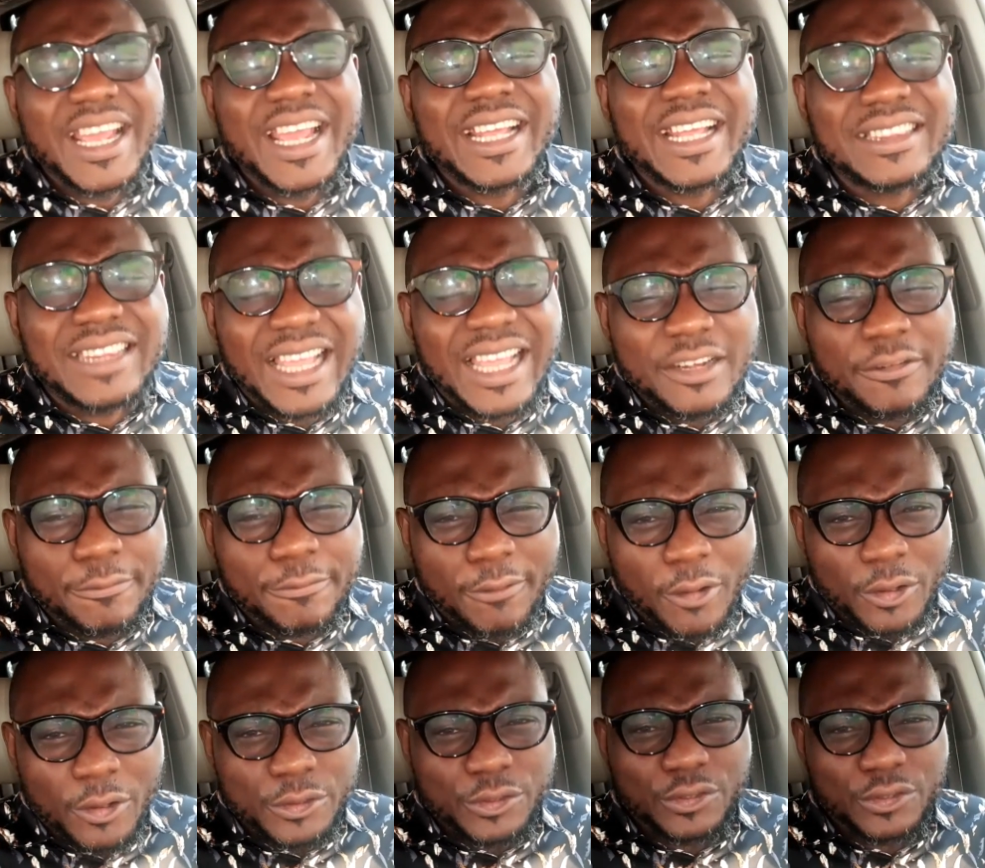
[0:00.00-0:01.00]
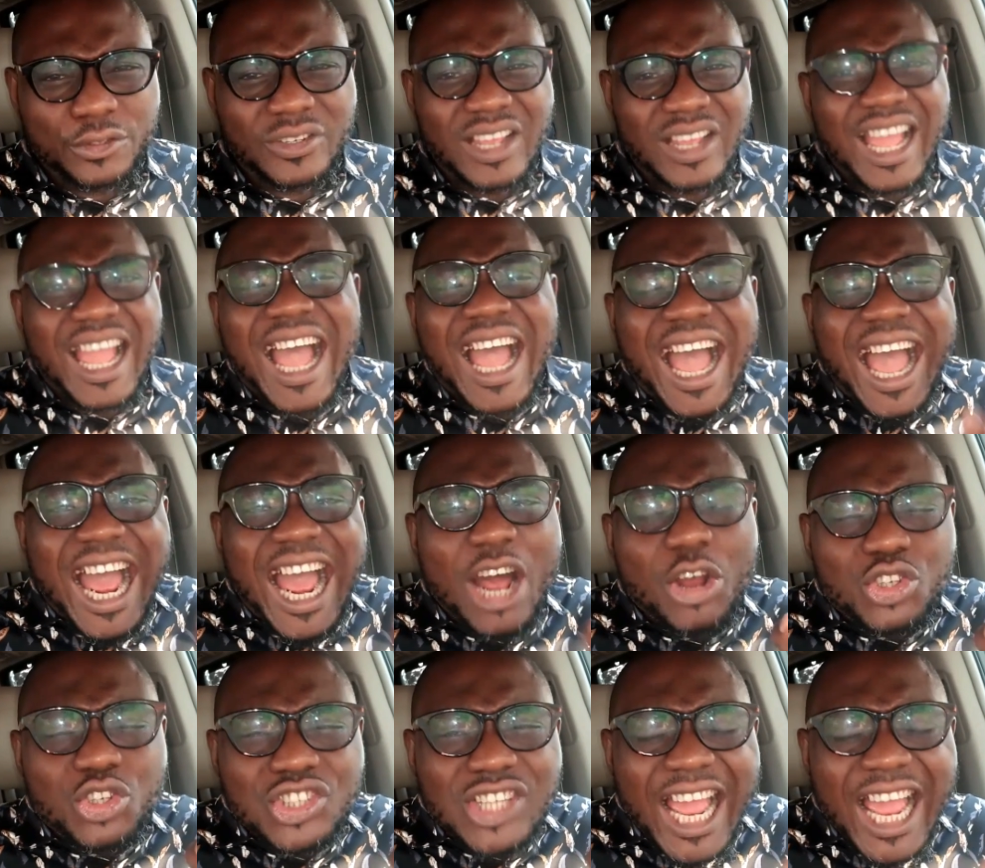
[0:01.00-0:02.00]
A third force.
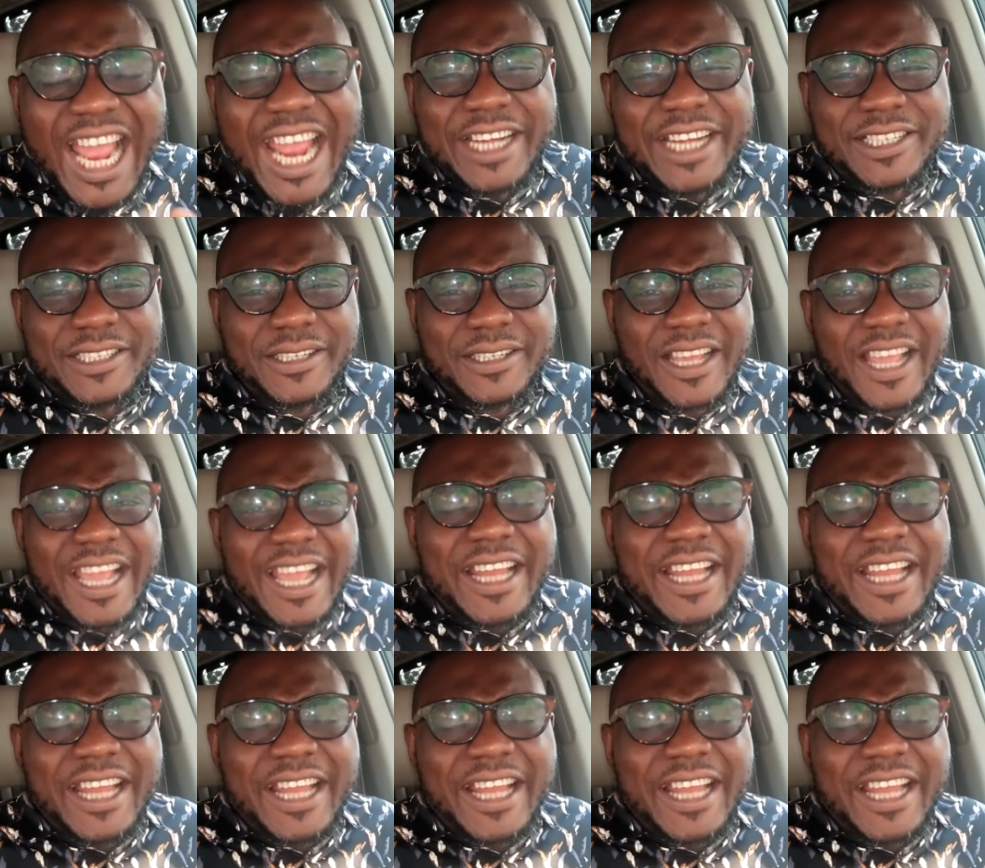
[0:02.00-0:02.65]
Outside,